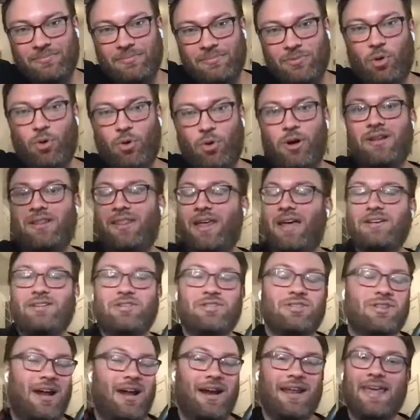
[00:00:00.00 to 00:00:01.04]
Or did that
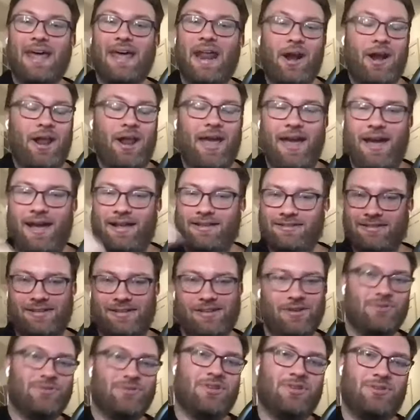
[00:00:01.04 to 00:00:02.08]
just kind of get out of hand and he
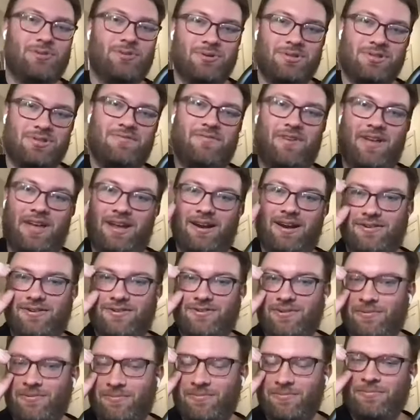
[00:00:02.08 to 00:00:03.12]
used it to his
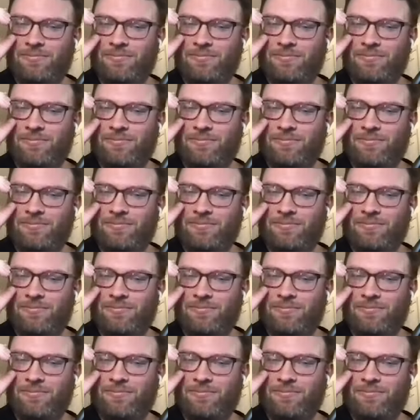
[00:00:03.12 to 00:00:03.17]
advantage?